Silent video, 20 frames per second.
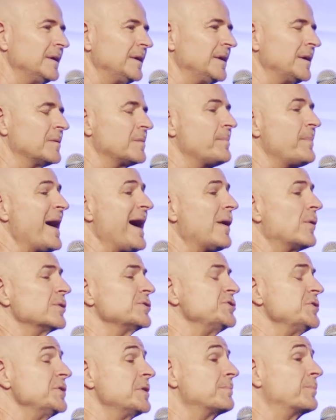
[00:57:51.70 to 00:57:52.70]
And it
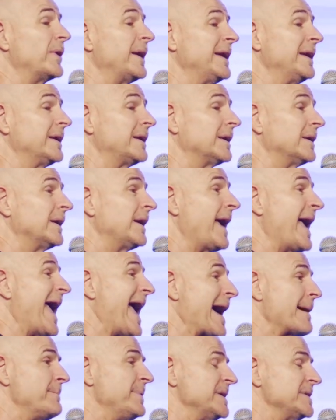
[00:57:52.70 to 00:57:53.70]
empowers you to break
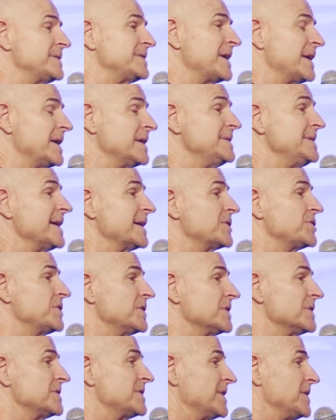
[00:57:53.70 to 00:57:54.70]
habits and
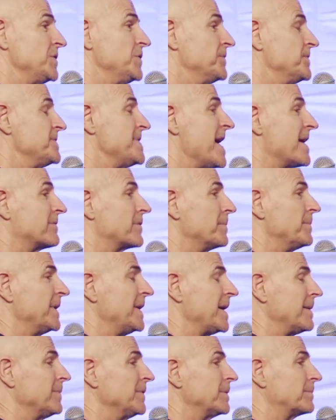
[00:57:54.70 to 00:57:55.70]
addictions that you've never
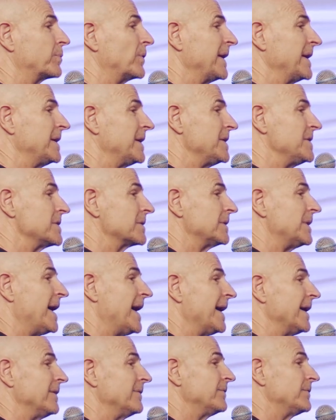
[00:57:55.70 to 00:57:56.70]
been able to break in your
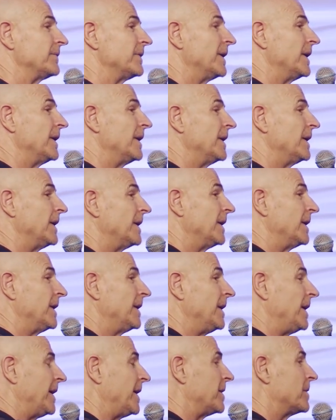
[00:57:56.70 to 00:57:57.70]
life.
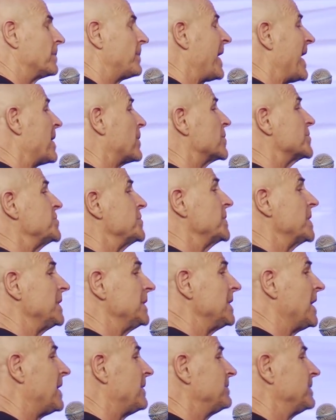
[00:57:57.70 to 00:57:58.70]
And it empowers you to
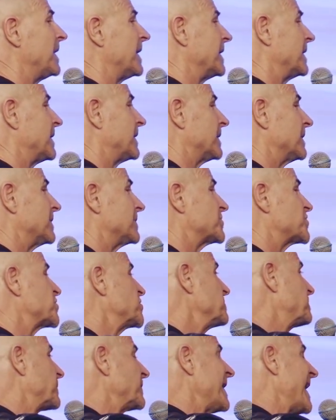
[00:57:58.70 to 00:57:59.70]
love like
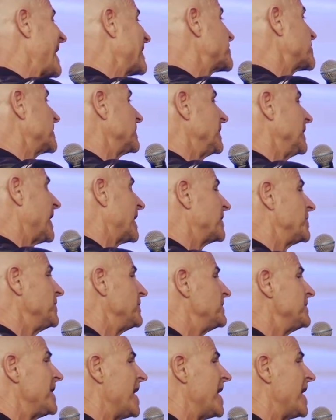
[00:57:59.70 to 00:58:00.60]
supernaturally, like you've